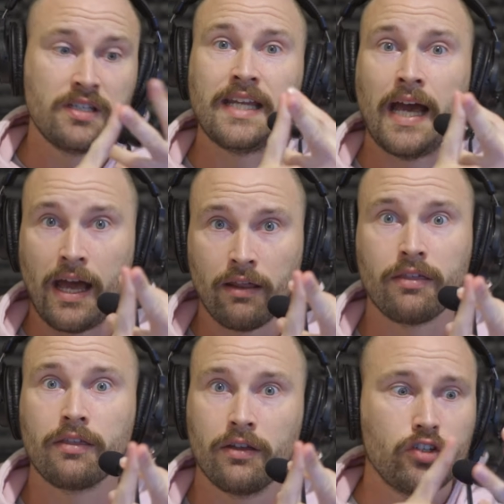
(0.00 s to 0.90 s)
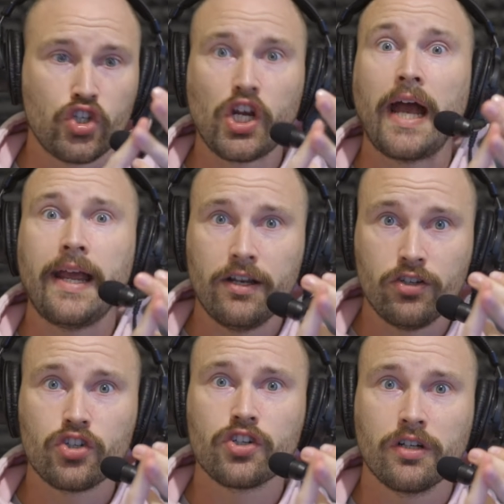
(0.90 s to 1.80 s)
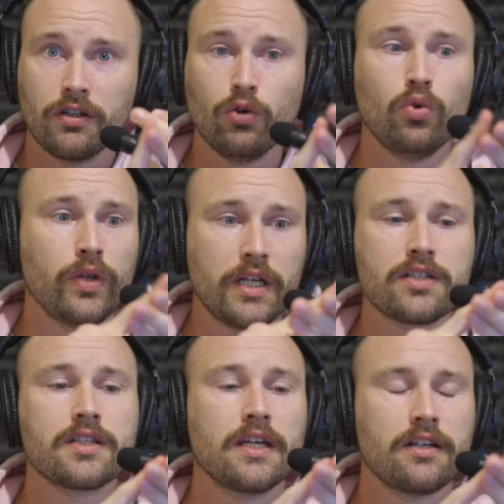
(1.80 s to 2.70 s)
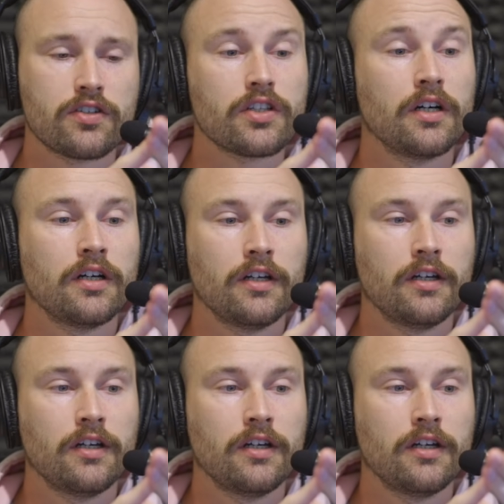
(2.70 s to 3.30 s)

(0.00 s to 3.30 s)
death, change, all these things that